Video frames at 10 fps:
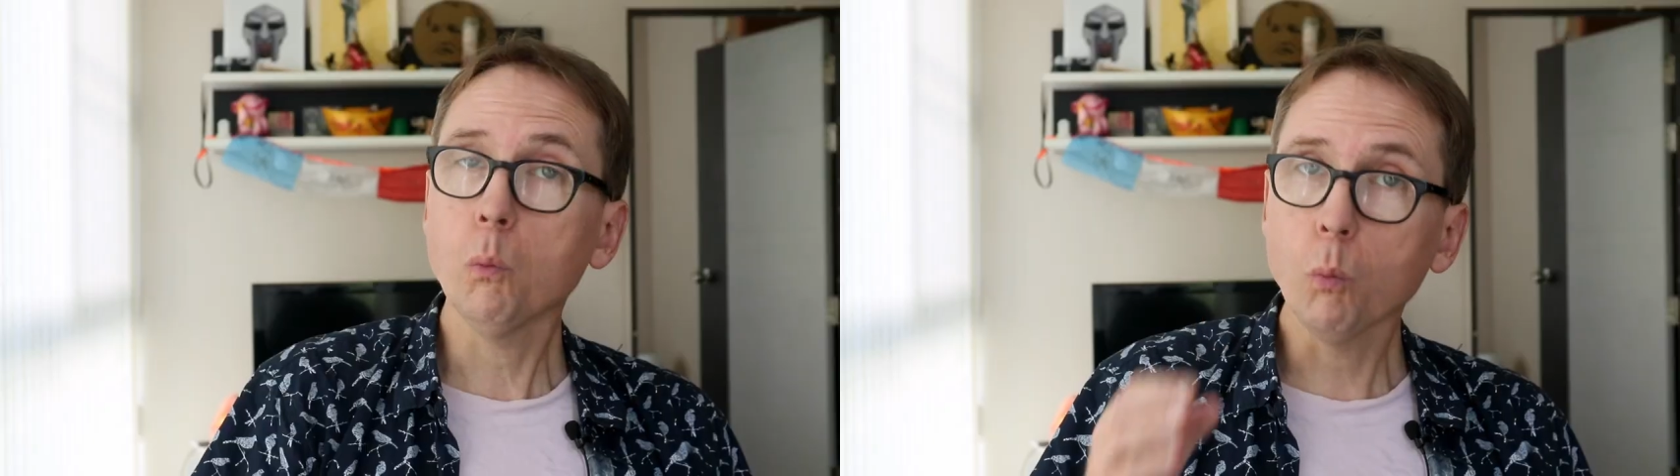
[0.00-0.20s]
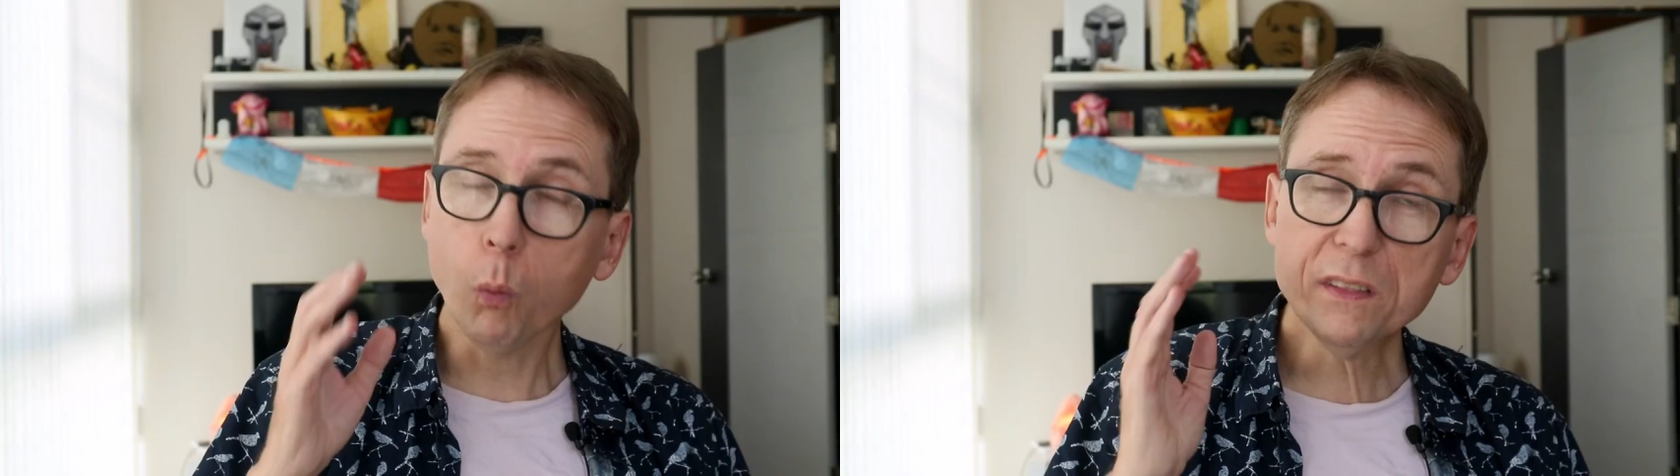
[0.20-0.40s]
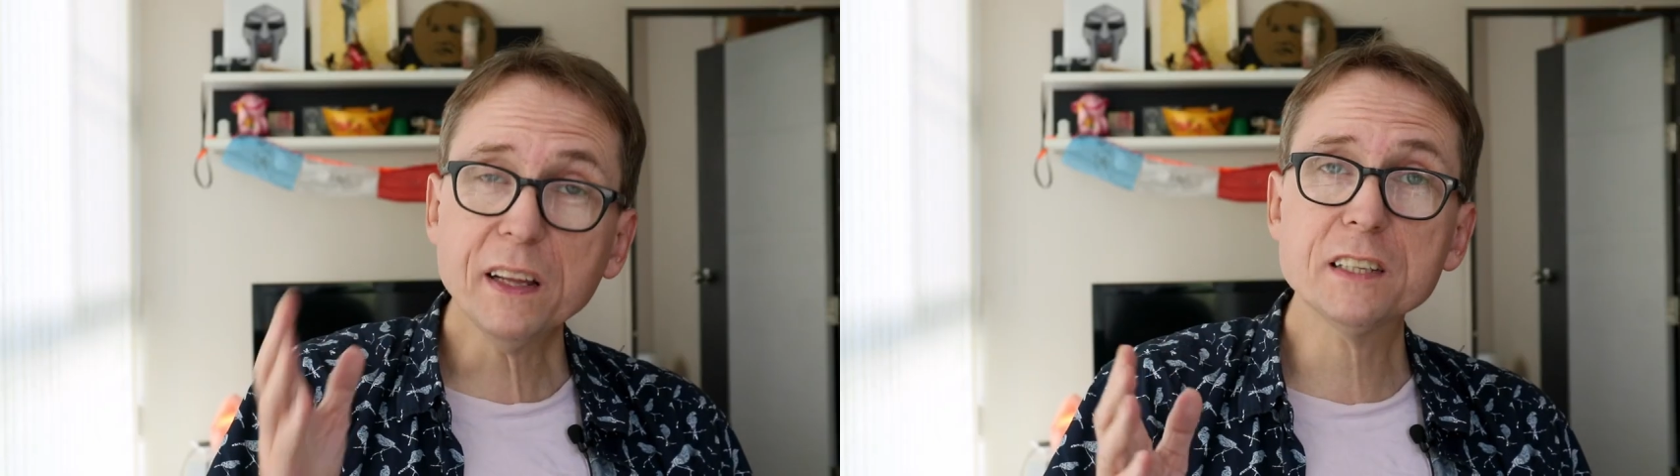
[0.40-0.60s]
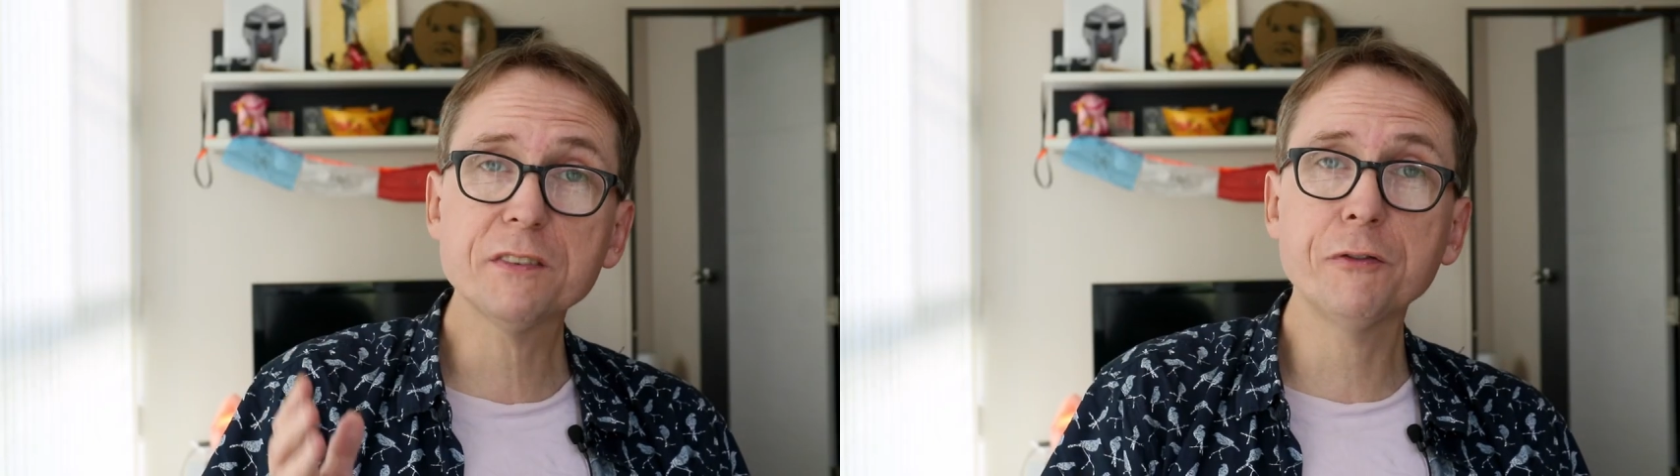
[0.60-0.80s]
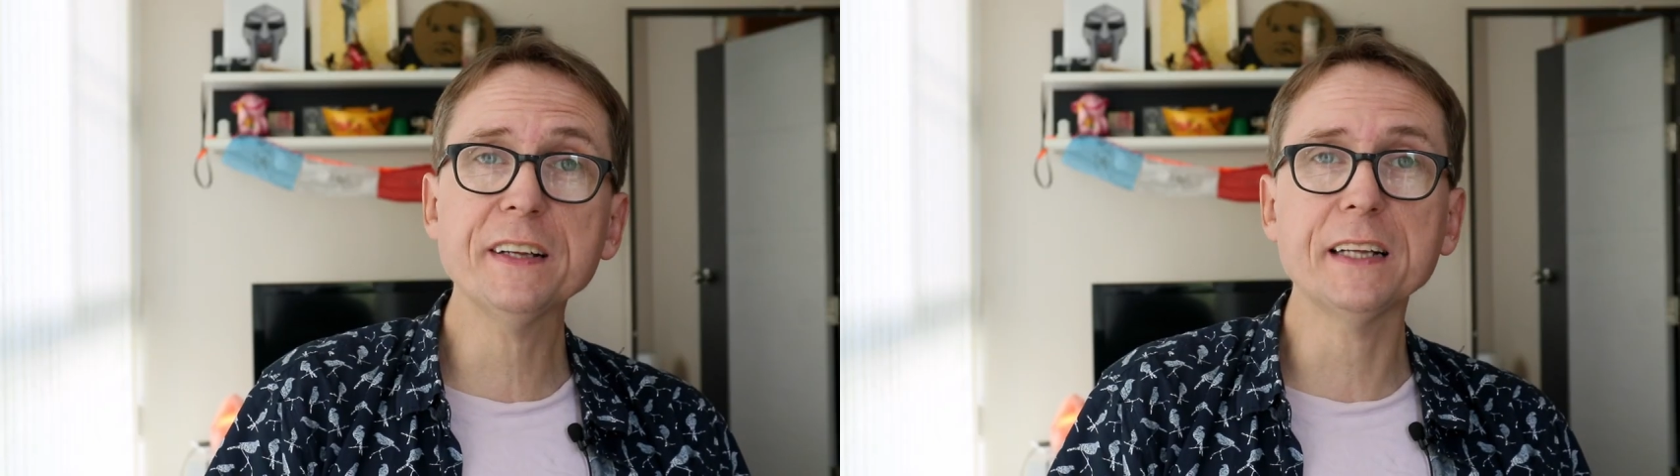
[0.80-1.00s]
One
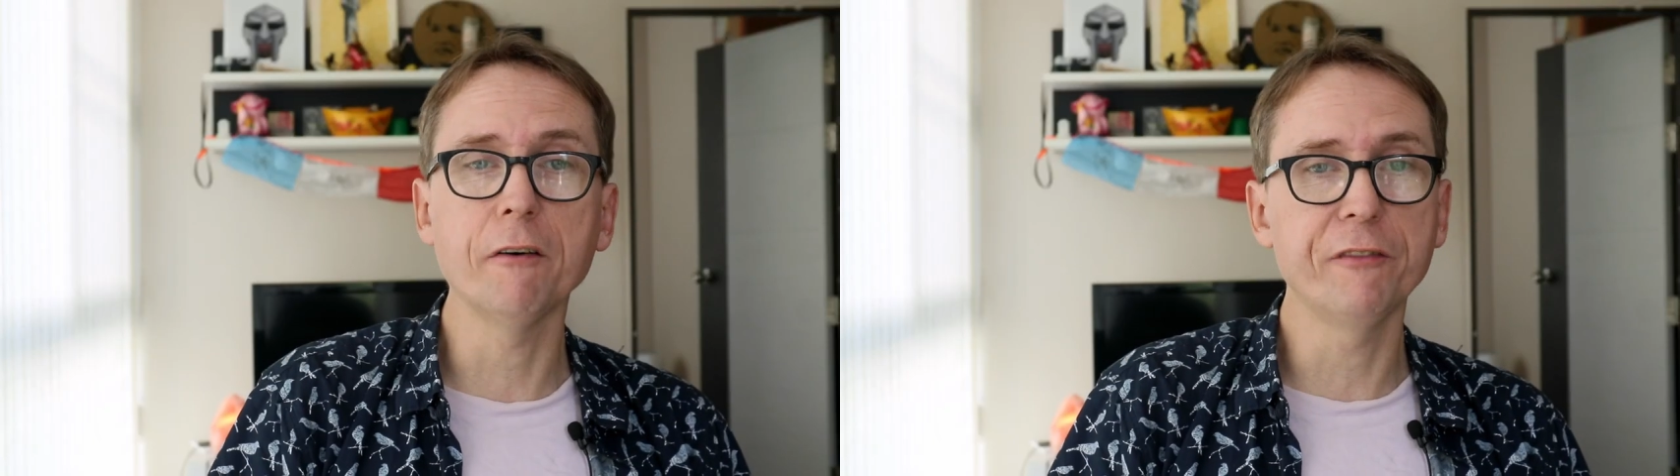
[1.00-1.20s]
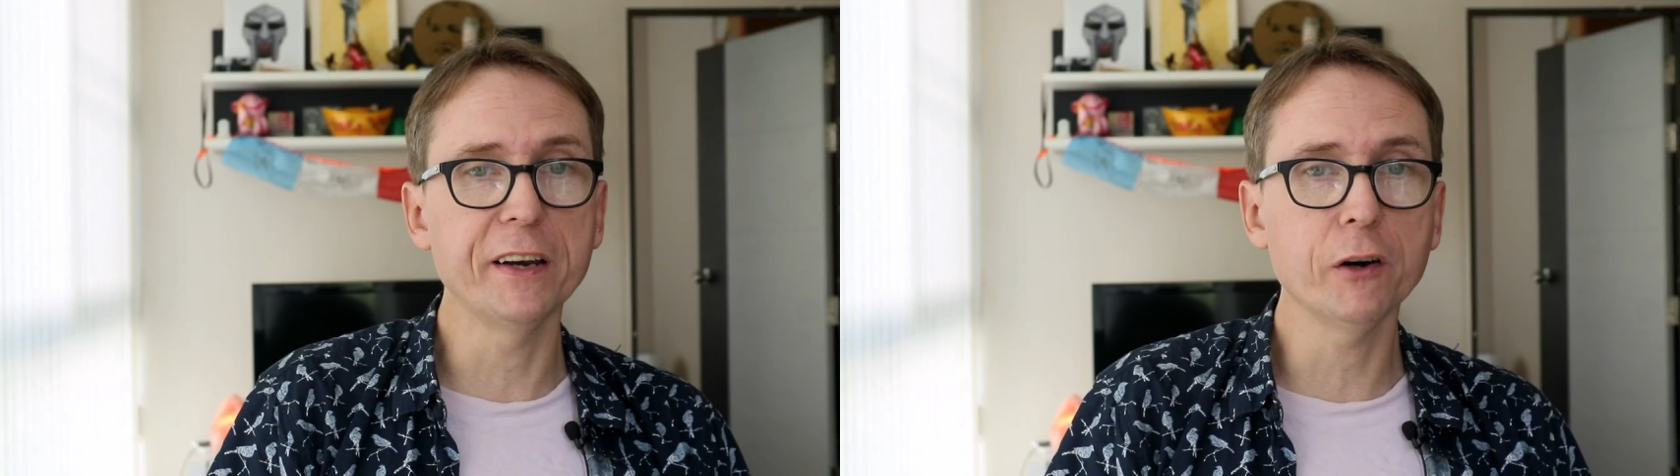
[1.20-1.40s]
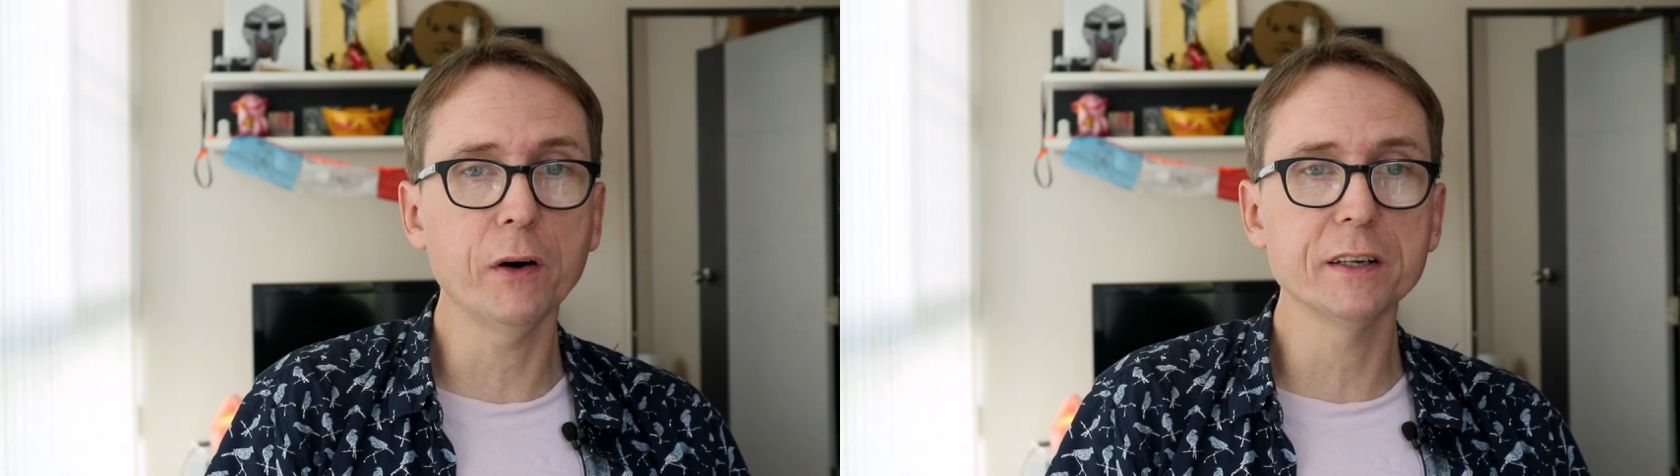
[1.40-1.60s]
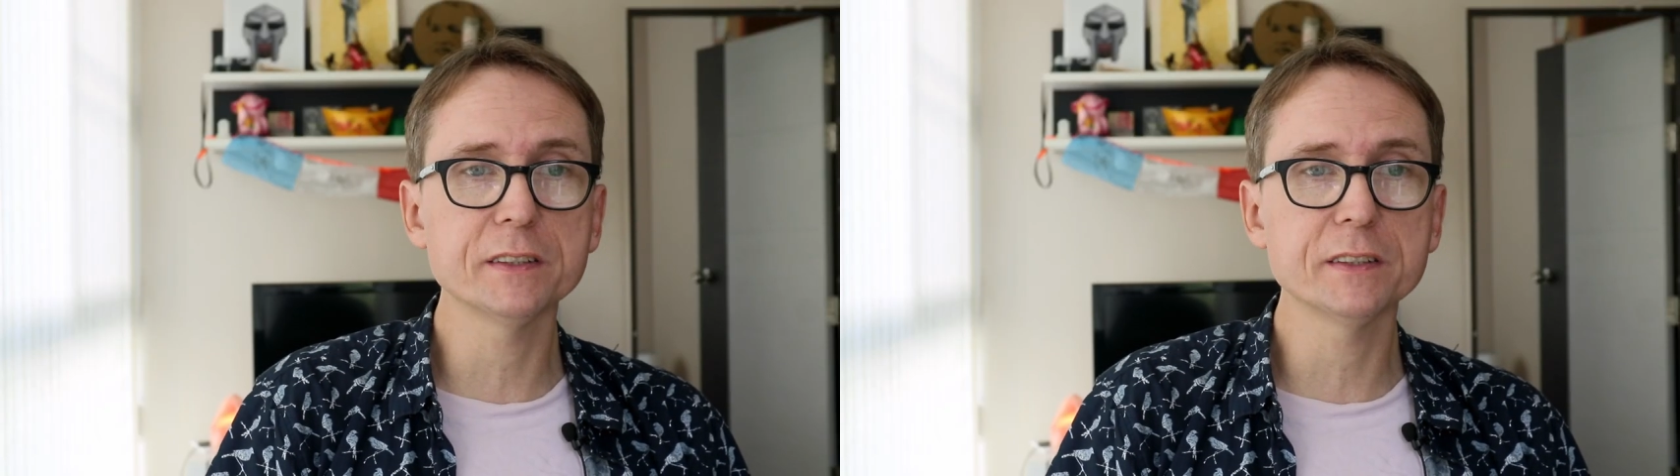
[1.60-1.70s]
last freaked out video